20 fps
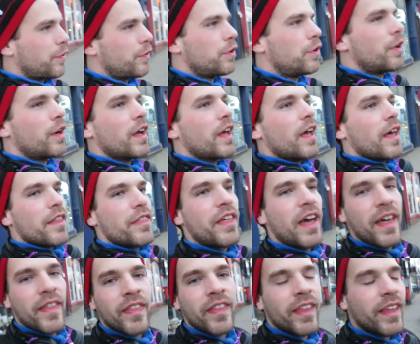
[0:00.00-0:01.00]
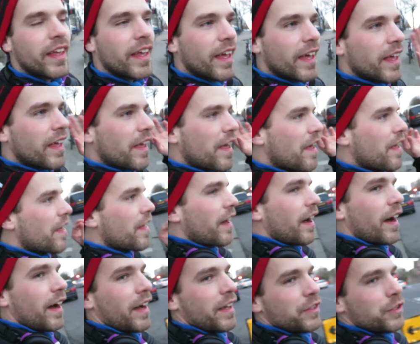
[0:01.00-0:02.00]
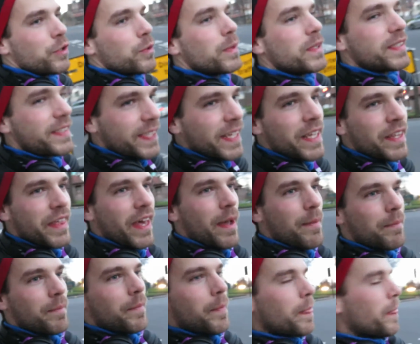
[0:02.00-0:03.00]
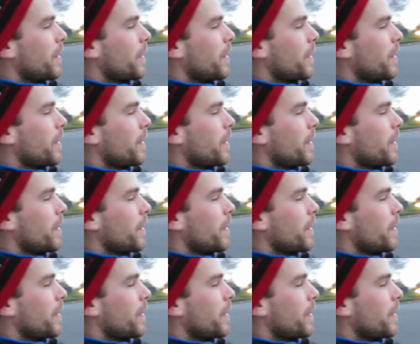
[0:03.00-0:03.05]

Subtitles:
through, then you will see them.